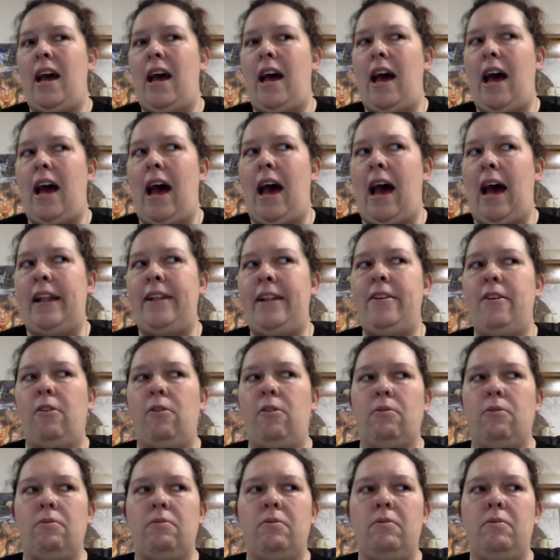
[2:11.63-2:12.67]
I
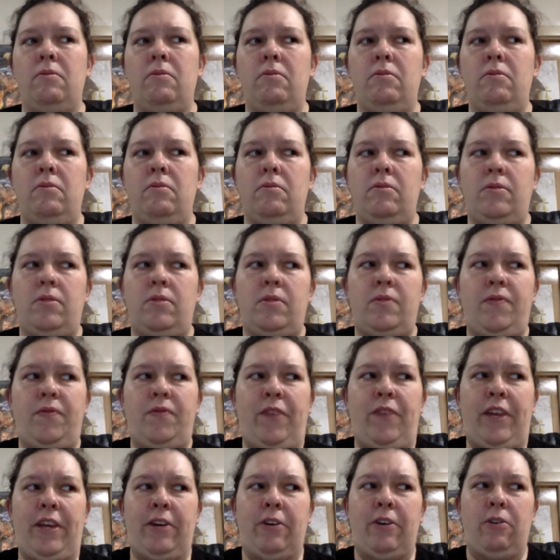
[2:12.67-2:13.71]
don't
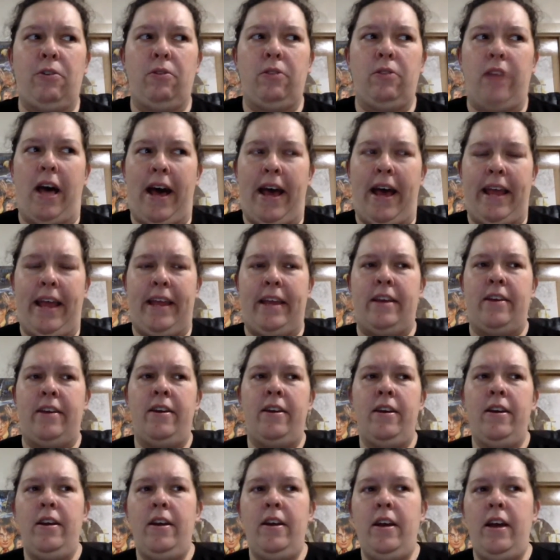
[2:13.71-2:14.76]
feel like
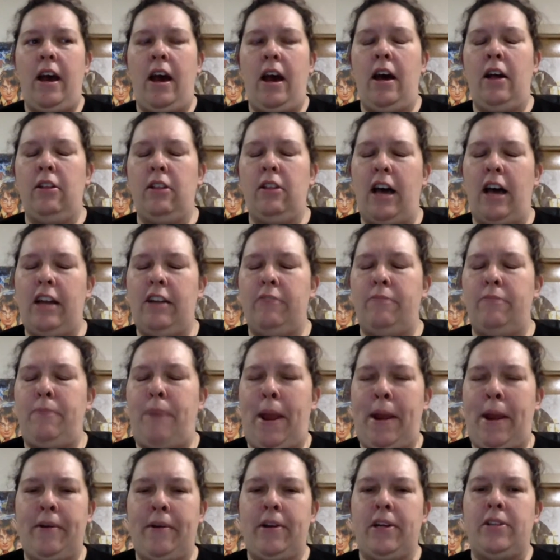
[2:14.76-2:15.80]
a lot of
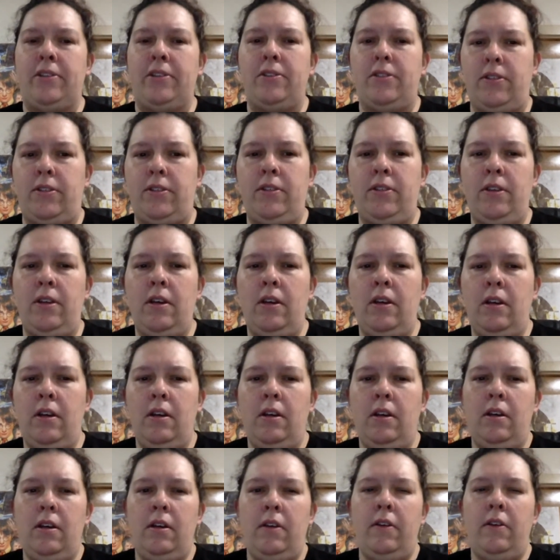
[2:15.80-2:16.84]
parents
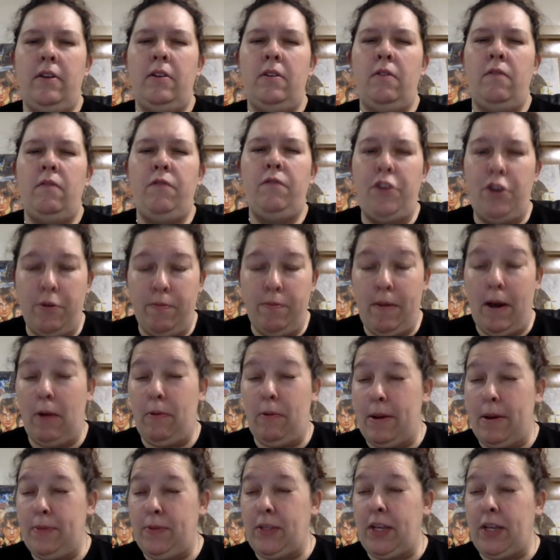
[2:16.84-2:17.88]
view my
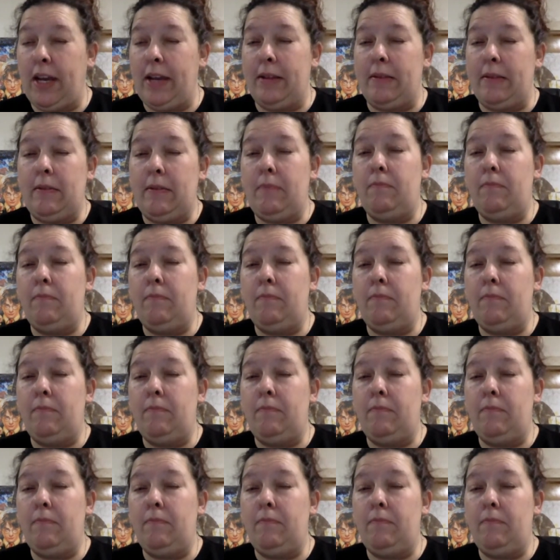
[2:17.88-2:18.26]
website.